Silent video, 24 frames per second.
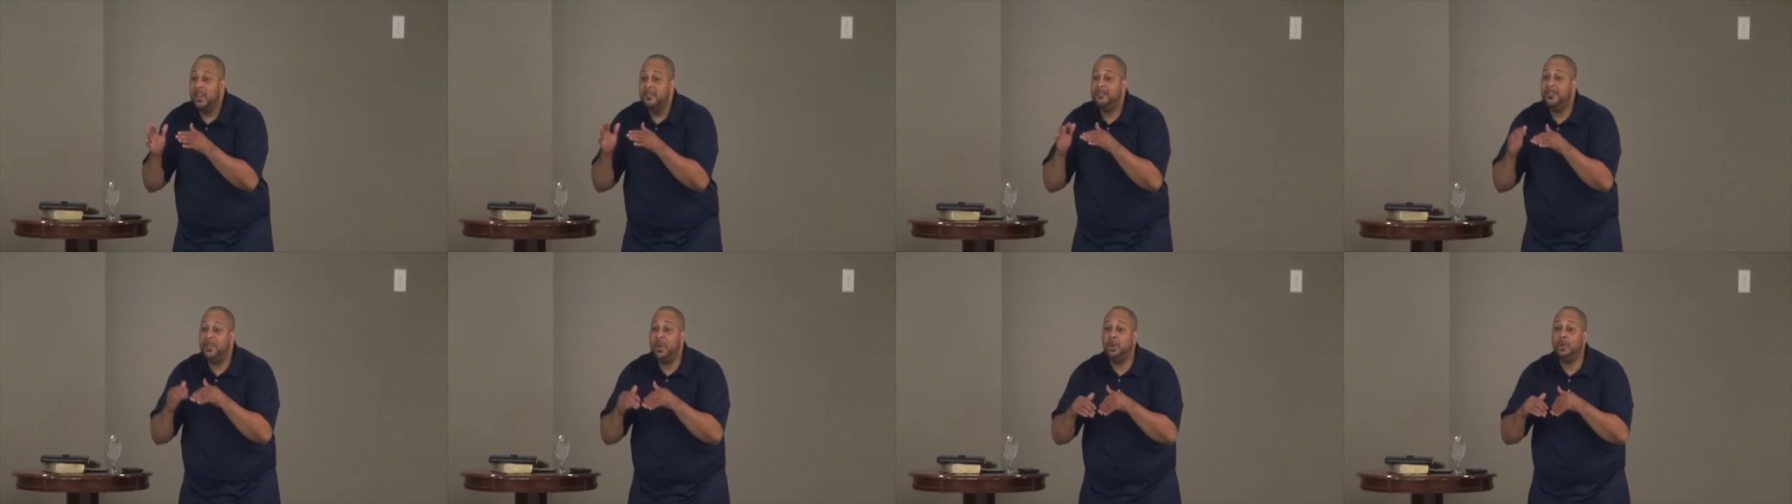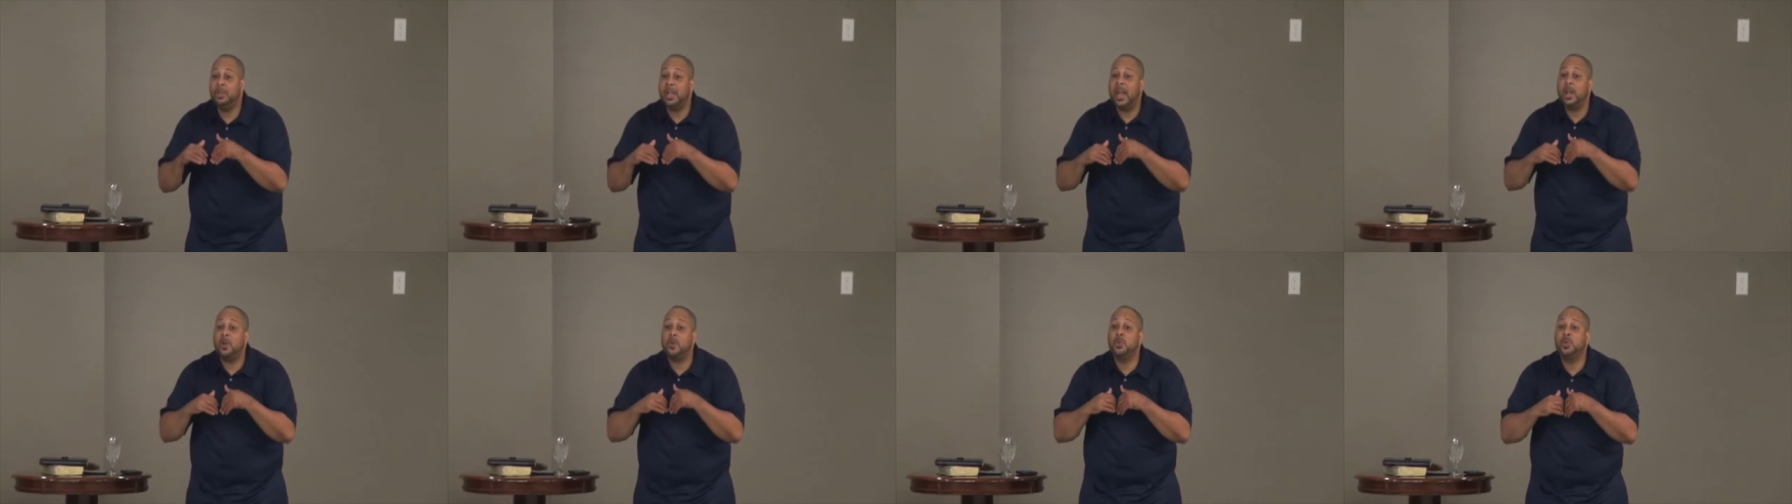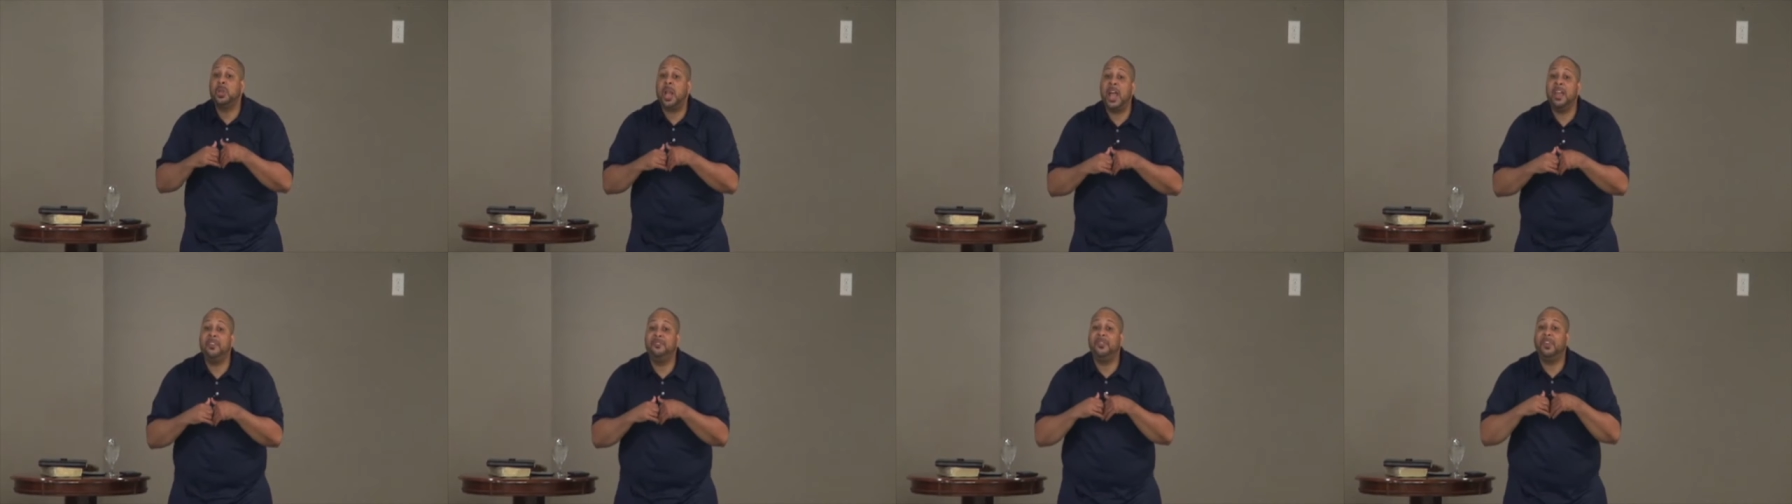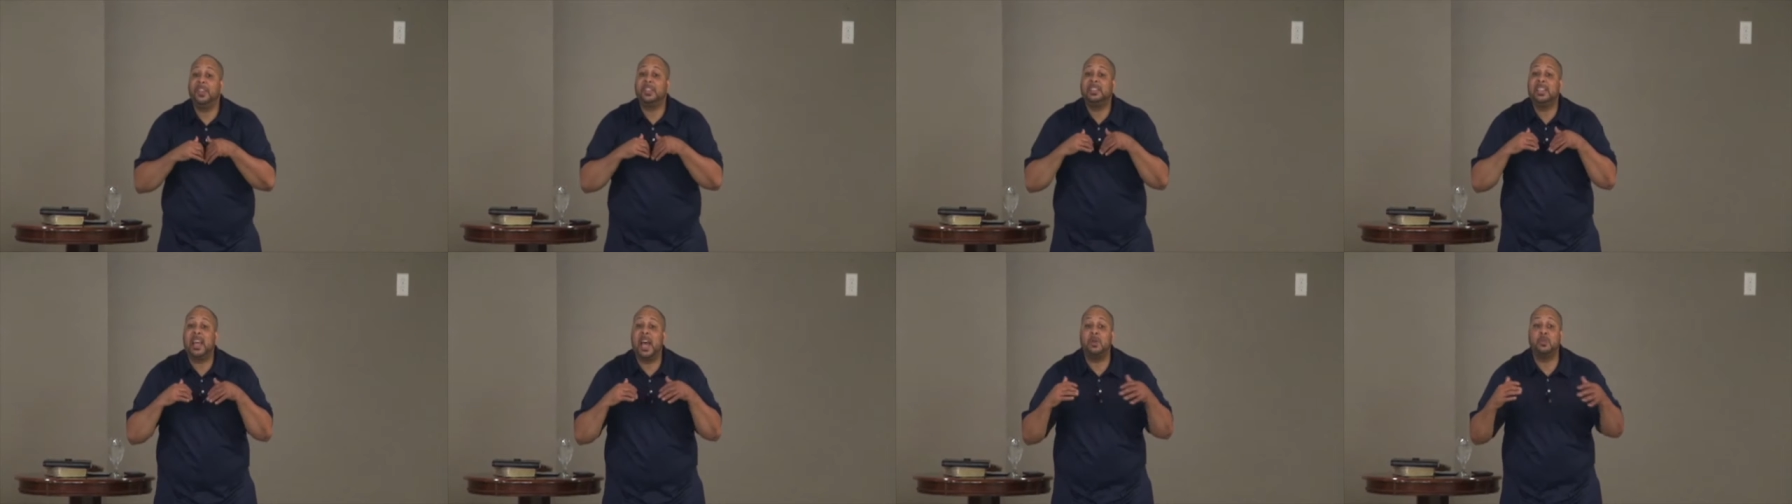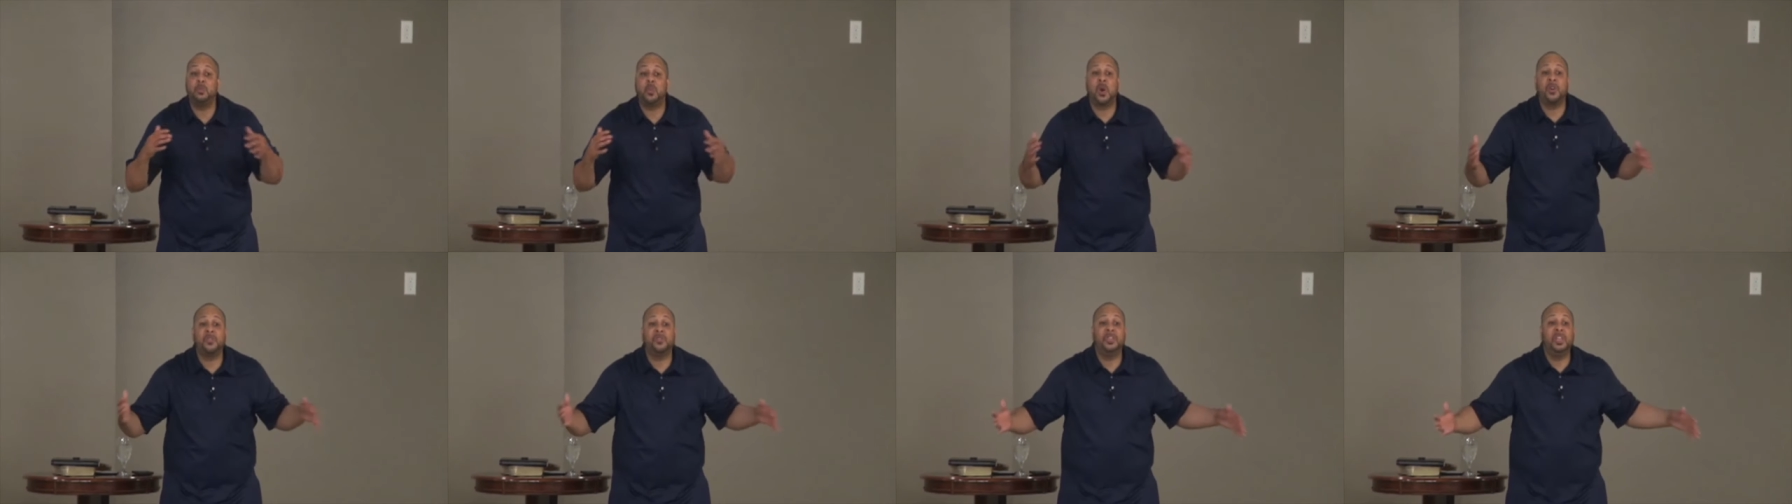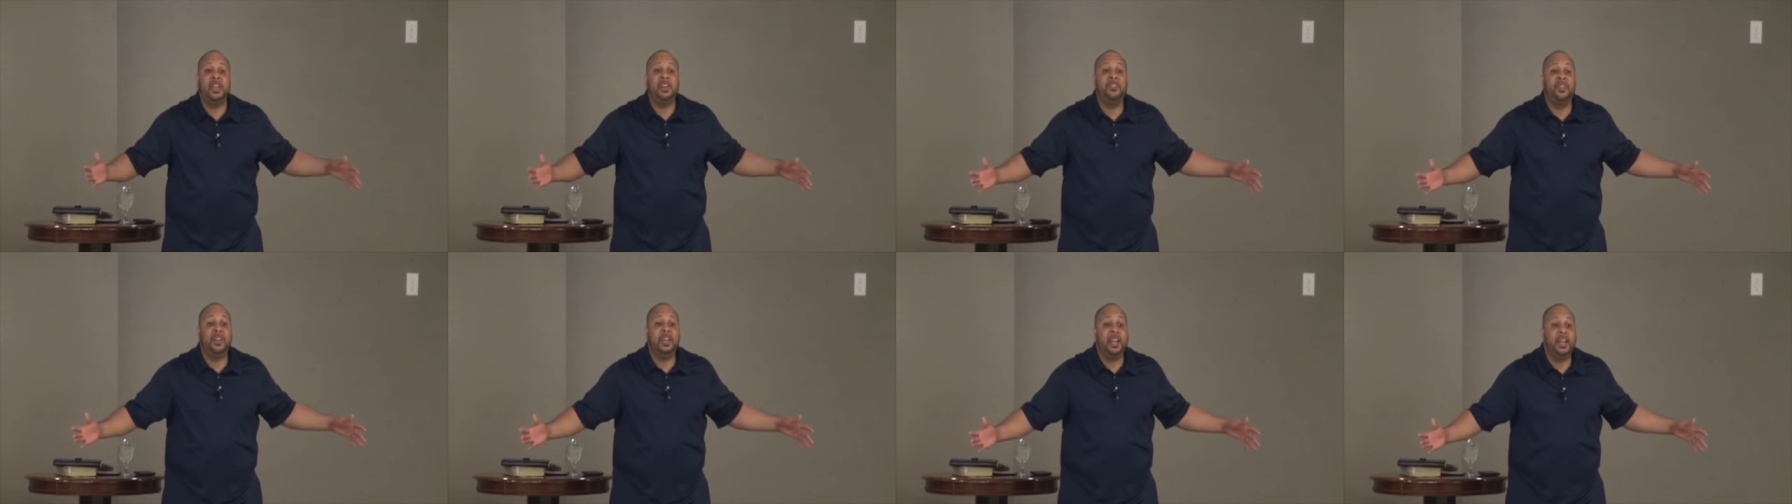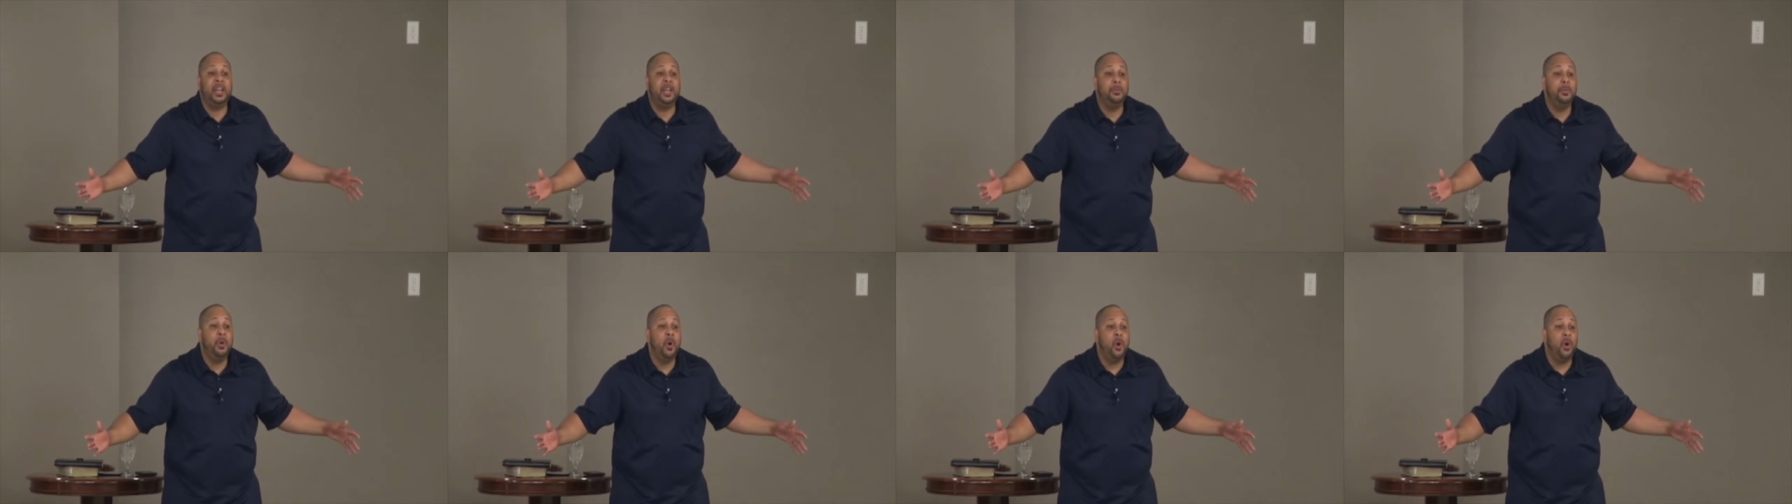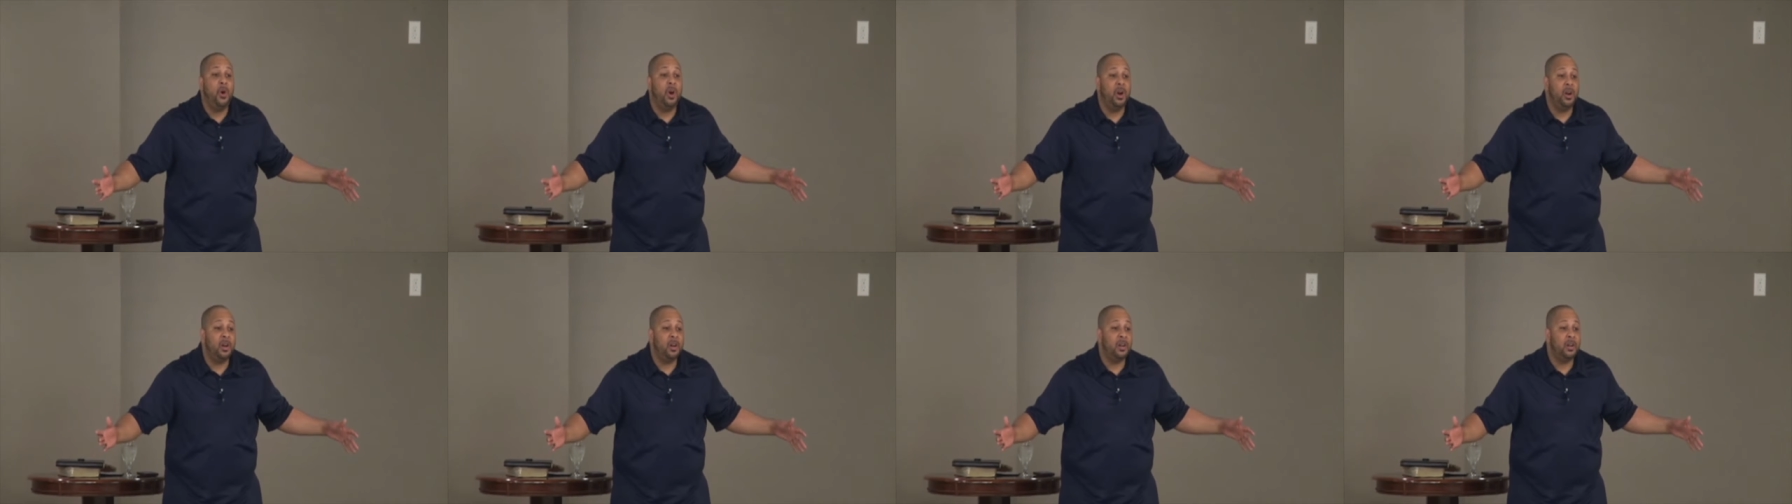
feel like life is not worth living anymore.